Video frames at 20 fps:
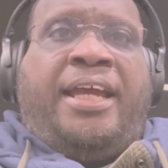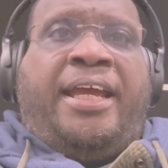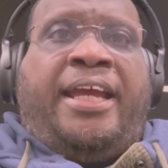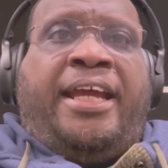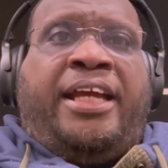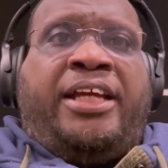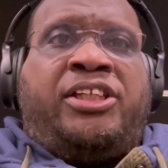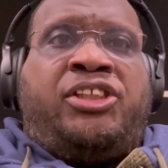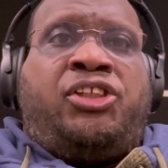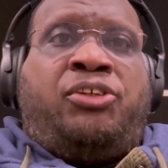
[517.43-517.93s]

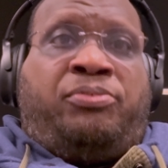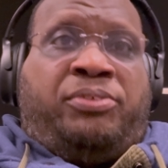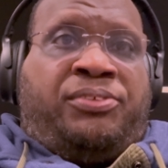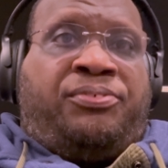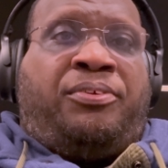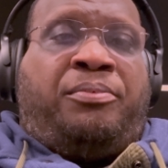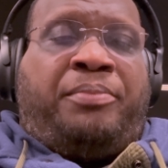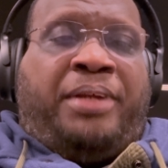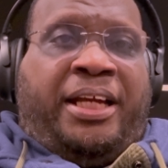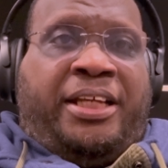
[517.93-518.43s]
And she was
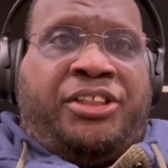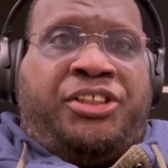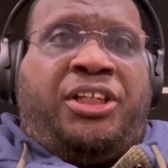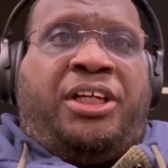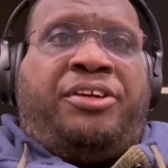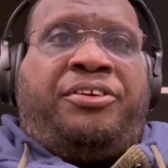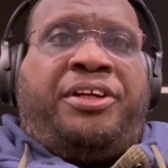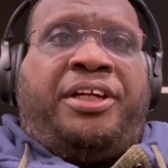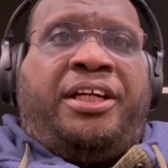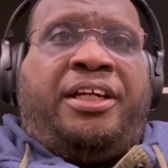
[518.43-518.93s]
from
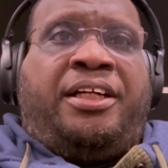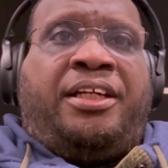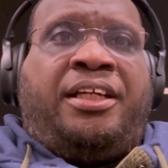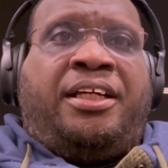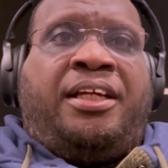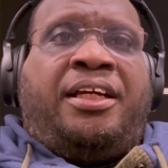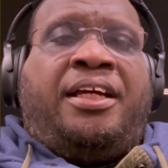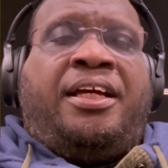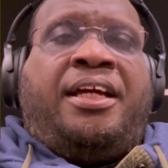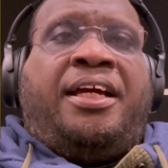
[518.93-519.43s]
Nigeria.
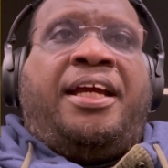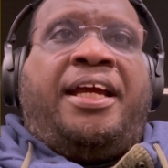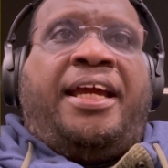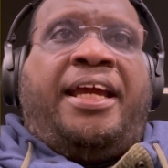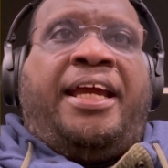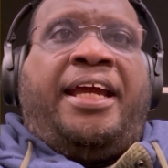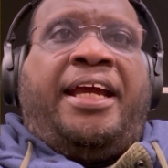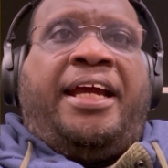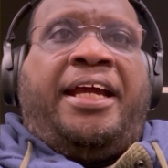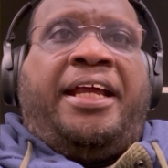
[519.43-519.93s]

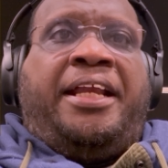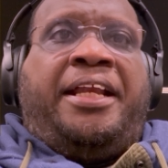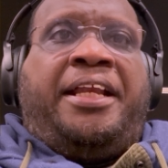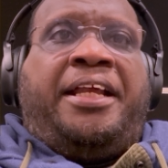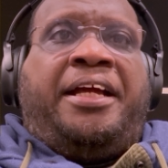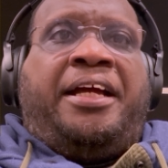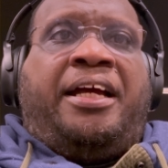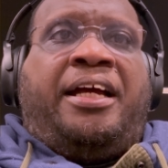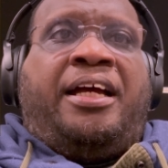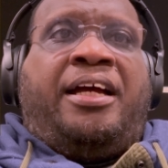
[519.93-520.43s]
And
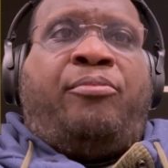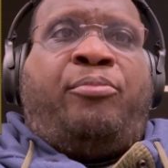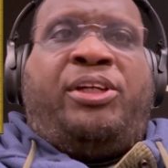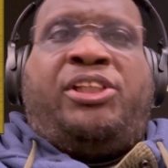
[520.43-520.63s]
we